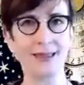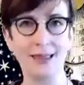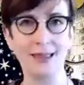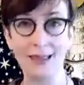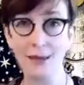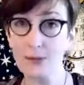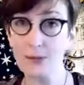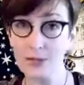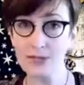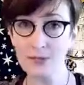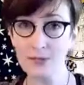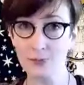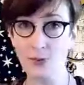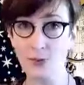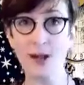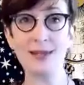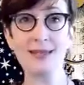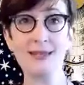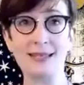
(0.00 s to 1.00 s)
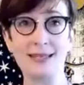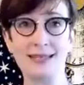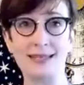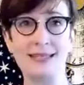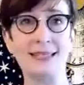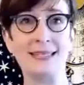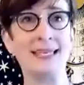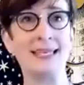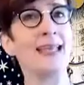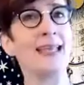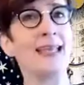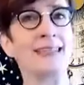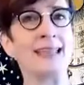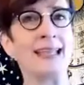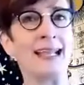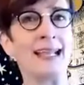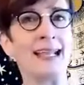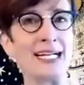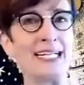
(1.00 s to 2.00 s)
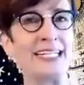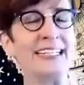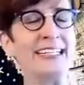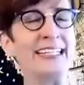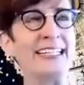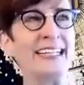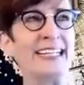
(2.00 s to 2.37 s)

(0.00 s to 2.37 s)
It was a process to get there.